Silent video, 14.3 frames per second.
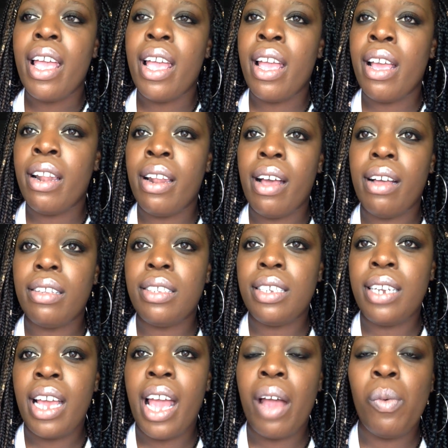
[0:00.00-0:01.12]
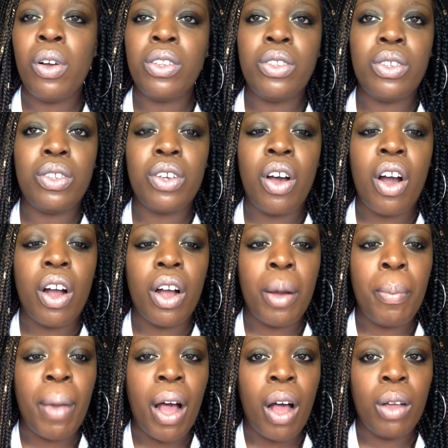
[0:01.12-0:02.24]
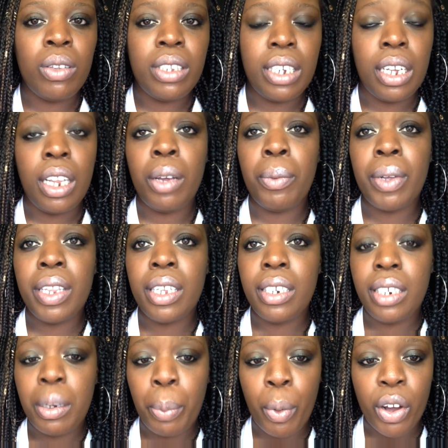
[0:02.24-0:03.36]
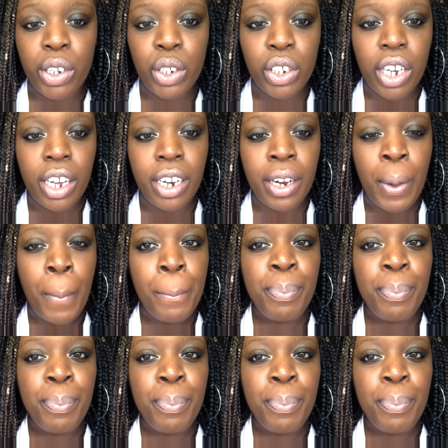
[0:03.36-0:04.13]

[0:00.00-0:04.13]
and today I want to talk about dealing with depression